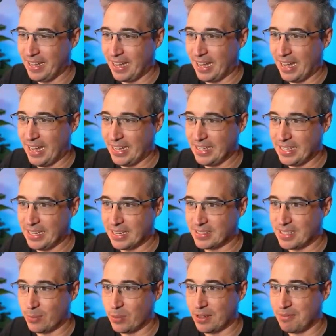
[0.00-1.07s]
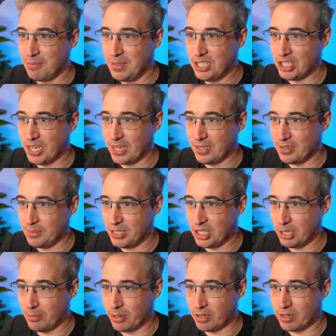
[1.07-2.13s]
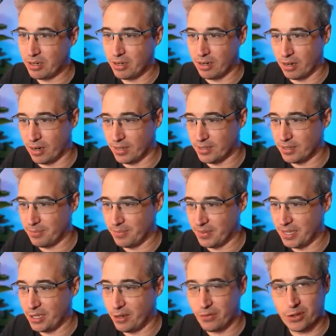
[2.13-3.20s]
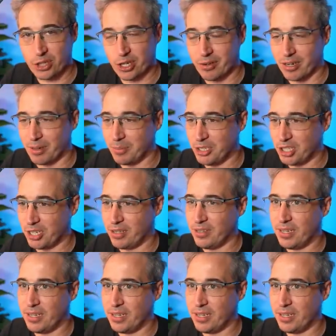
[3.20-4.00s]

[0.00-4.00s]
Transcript: And next up, we have Michelle. Michelle Barker. Awesome. Thank you for sharing, Michelle.